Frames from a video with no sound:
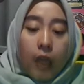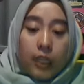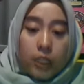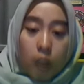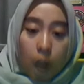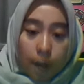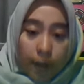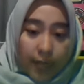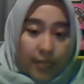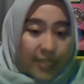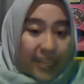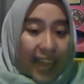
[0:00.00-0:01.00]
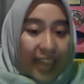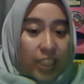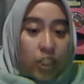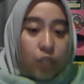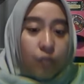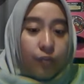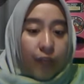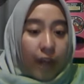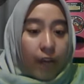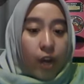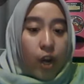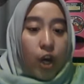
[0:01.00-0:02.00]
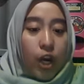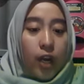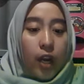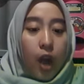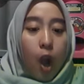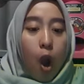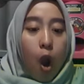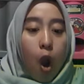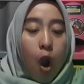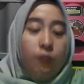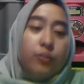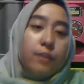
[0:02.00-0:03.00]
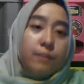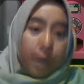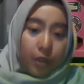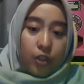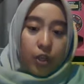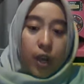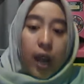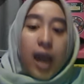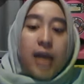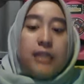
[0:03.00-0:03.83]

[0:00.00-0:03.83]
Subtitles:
The topic is getting to very heart of the matter.